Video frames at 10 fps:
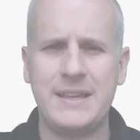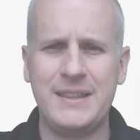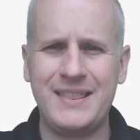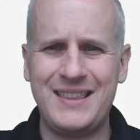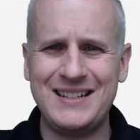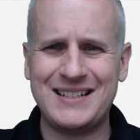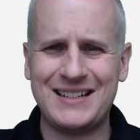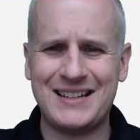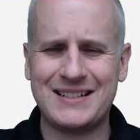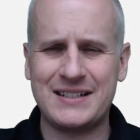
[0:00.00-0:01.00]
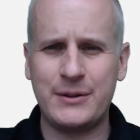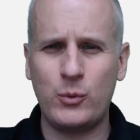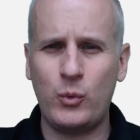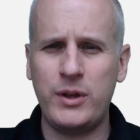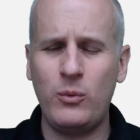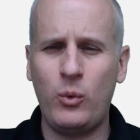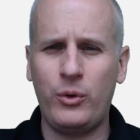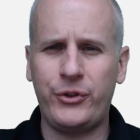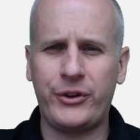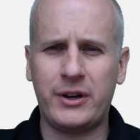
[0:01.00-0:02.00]
In this lesson, we
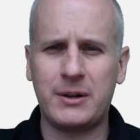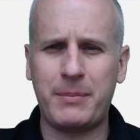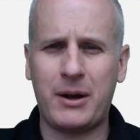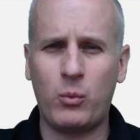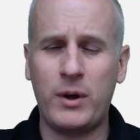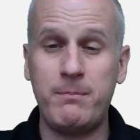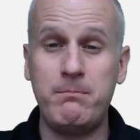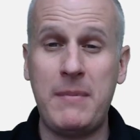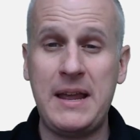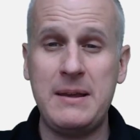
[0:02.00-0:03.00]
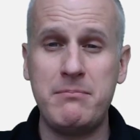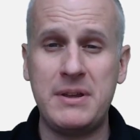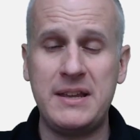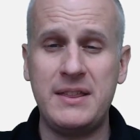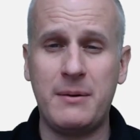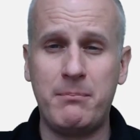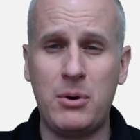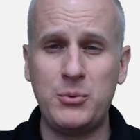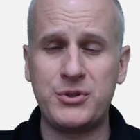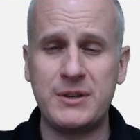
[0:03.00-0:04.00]
will talk about what may be the
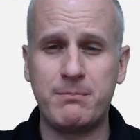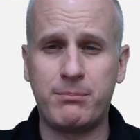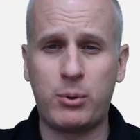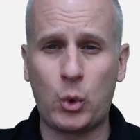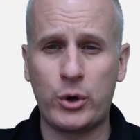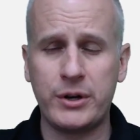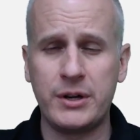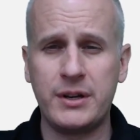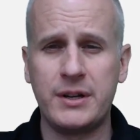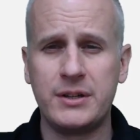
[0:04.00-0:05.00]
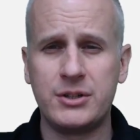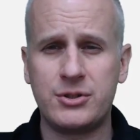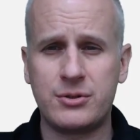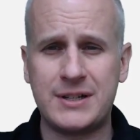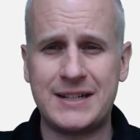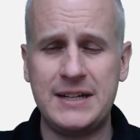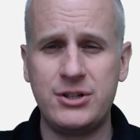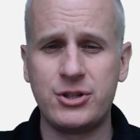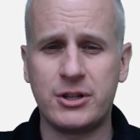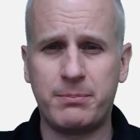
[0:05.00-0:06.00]
most important
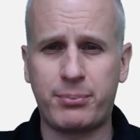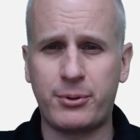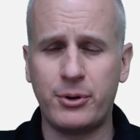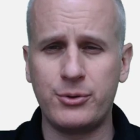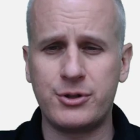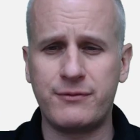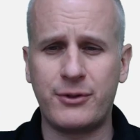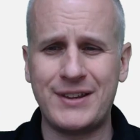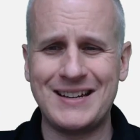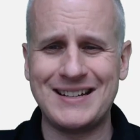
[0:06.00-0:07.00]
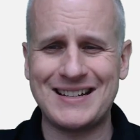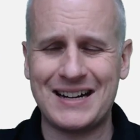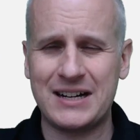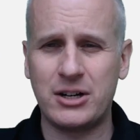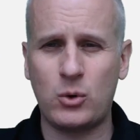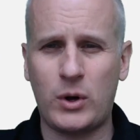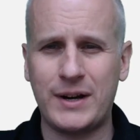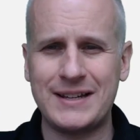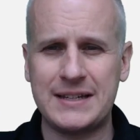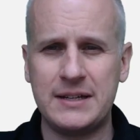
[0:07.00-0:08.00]
strategic approach for the entire
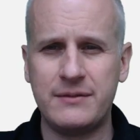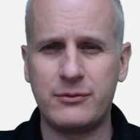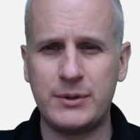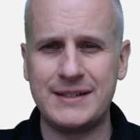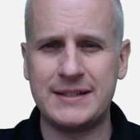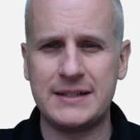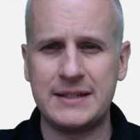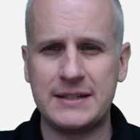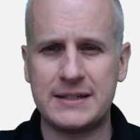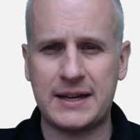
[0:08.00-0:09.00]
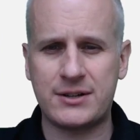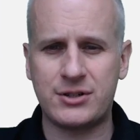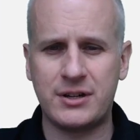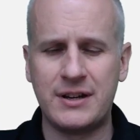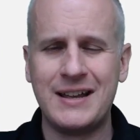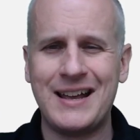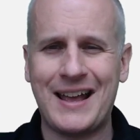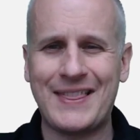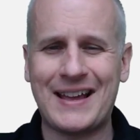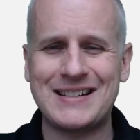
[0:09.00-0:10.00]
quantitative reasoning section,
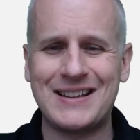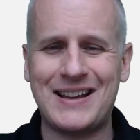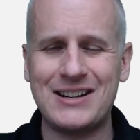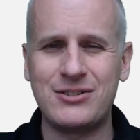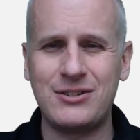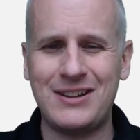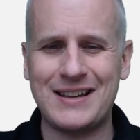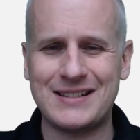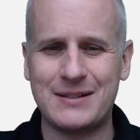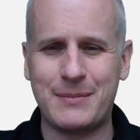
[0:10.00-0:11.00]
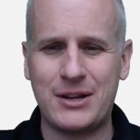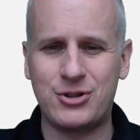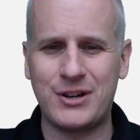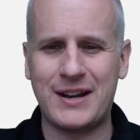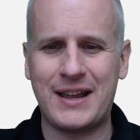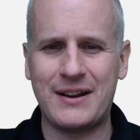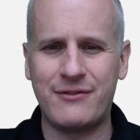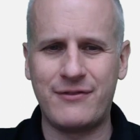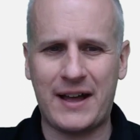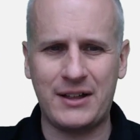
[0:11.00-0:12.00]
and that's logical estimation and
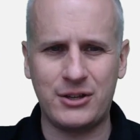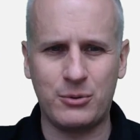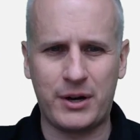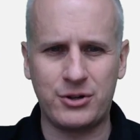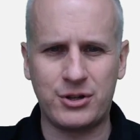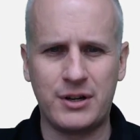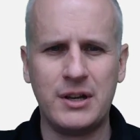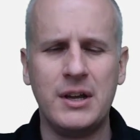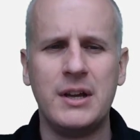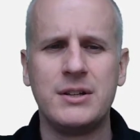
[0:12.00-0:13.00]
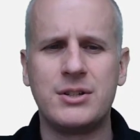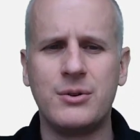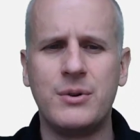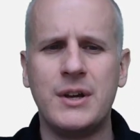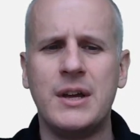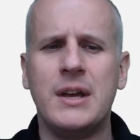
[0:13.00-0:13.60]
evaluation. So